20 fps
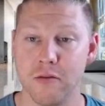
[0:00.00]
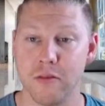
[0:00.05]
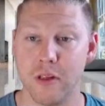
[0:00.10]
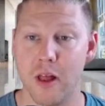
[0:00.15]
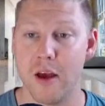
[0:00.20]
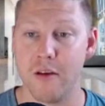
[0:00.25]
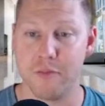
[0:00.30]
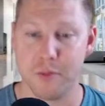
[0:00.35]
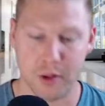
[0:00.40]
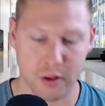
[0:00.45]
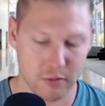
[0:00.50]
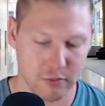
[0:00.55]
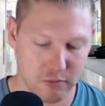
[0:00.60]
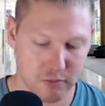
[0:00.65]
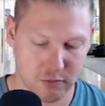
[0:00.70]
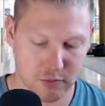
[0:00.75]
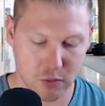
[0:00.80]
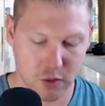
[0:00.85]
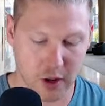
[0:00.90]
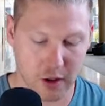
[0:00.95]
Livepeer,
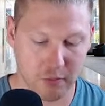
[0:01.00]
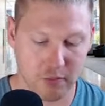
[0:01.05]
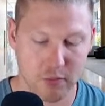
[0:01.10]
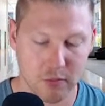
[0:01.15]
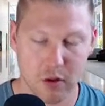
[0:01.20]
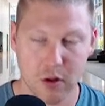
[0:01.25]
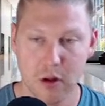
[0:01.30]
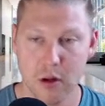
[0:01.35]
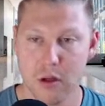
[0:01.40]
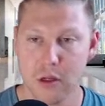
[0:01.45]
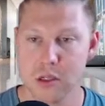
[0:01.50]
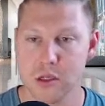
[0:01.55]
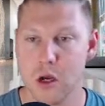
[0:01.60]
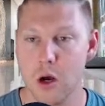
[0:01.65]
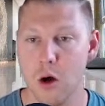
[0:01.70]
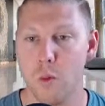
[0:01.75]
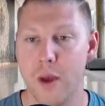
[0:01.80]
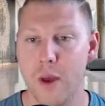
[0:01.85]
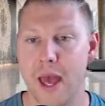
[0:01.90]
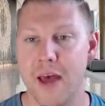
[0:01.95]
right? So
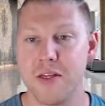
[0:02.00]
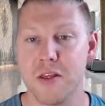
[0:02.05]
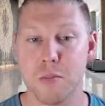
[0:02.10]
we had the